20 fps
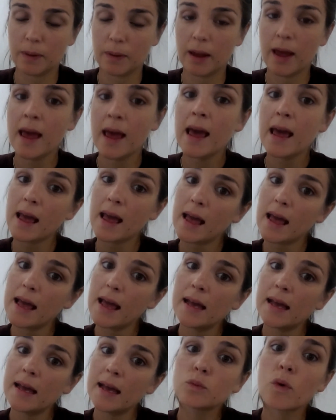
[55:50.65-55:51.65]
But it
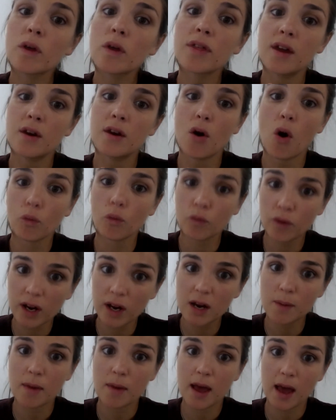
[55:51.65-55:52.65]
is within our
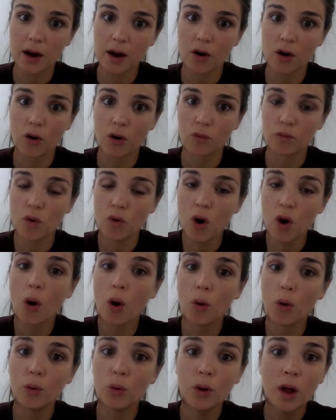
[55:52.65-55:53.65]
remit and our
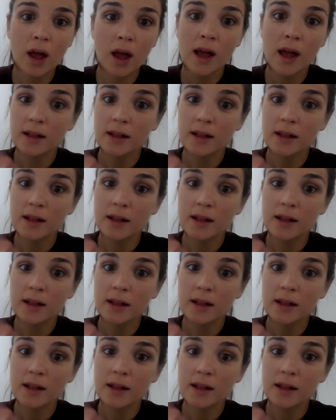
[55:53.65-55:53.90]
role